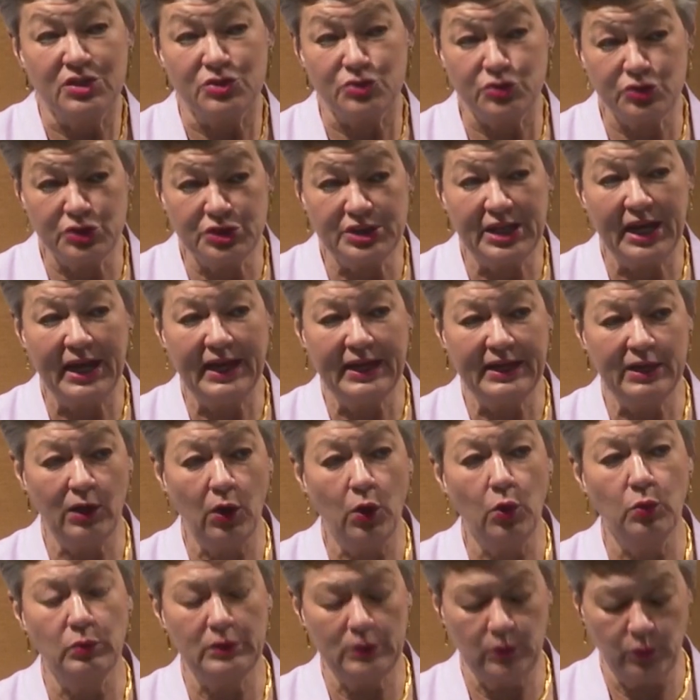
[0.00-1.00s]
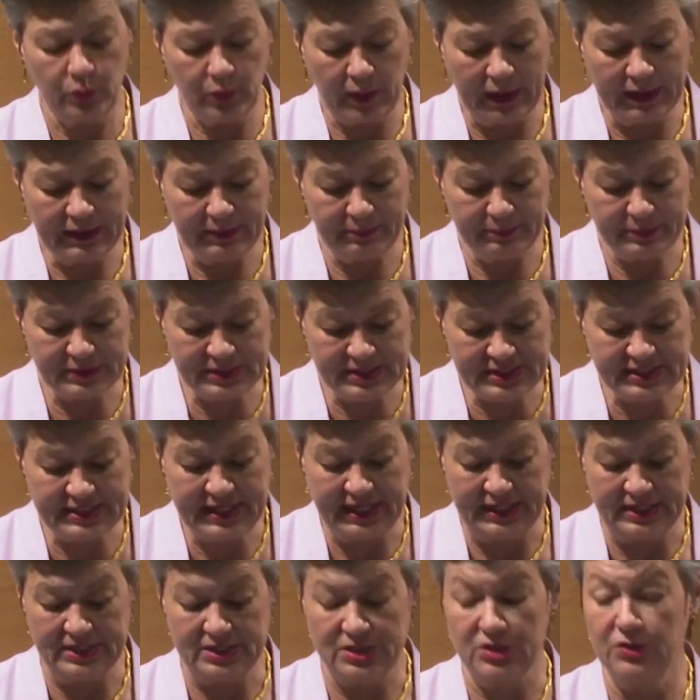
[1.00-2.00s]
Today, only
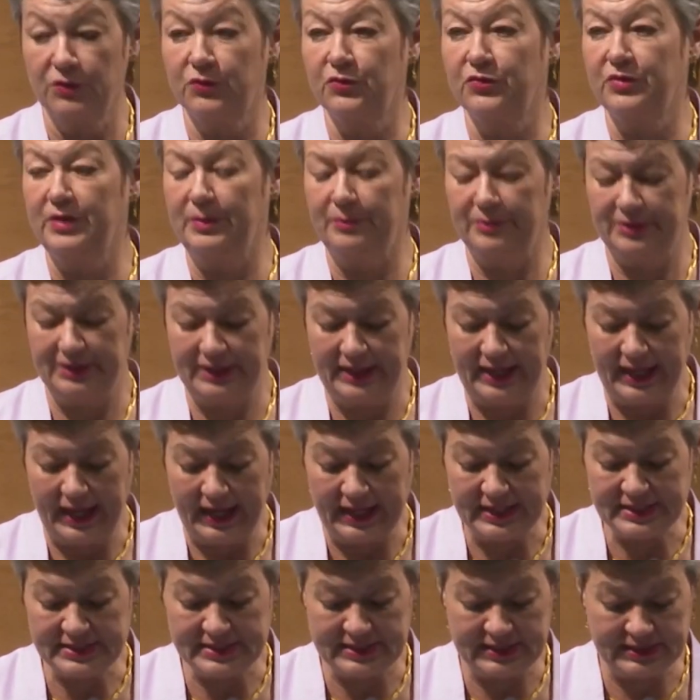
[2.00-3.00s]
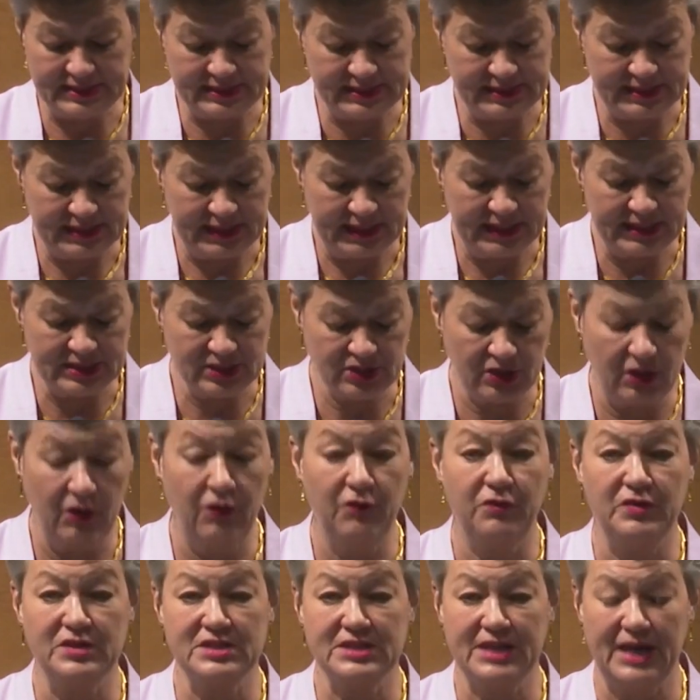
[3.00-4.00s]
1% of criminal assets is
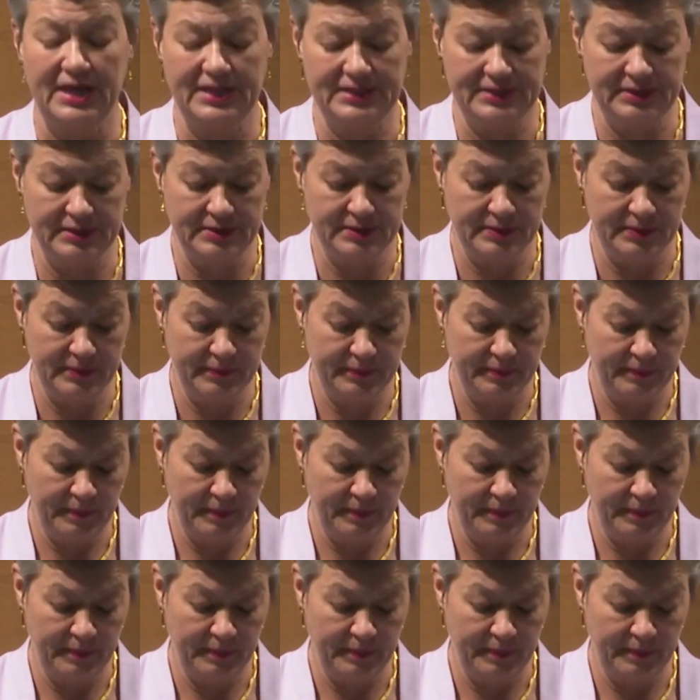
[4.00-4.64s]
confiscated.